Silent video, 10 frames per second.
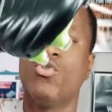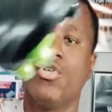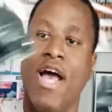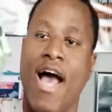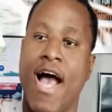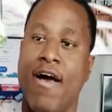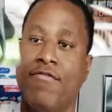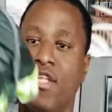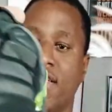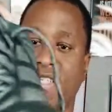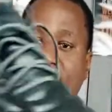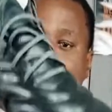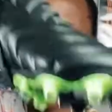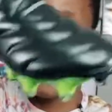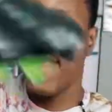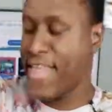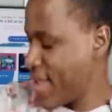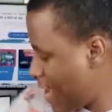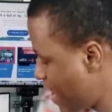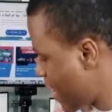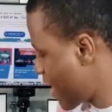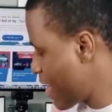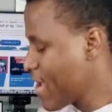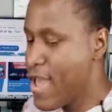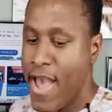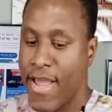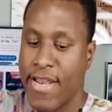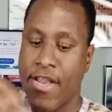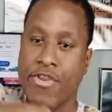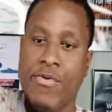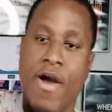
you have this guy right here, and then you